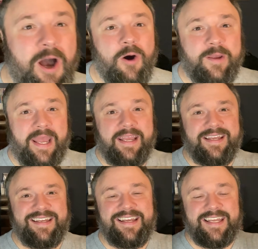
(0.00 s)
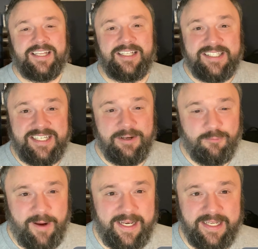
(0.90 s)
Okay. Let's get
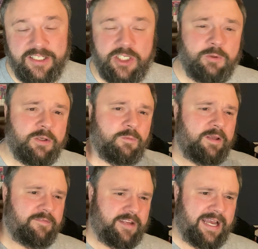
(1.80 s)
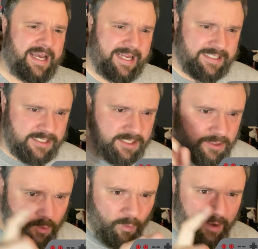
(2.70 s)
right into it. We've got
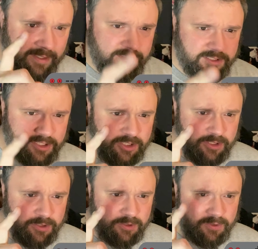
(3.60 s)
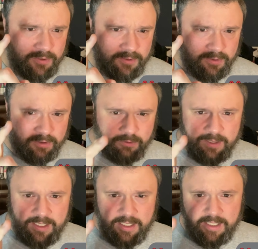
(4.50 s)
1, 2,
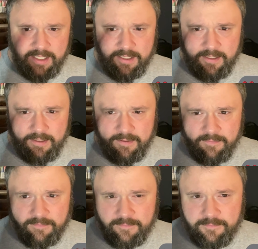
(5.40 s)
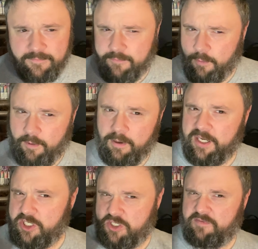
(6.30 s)
3,
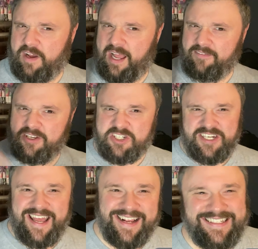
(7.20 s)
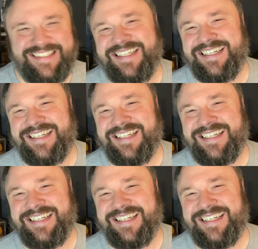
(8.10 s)
4-ish, 5-ish decks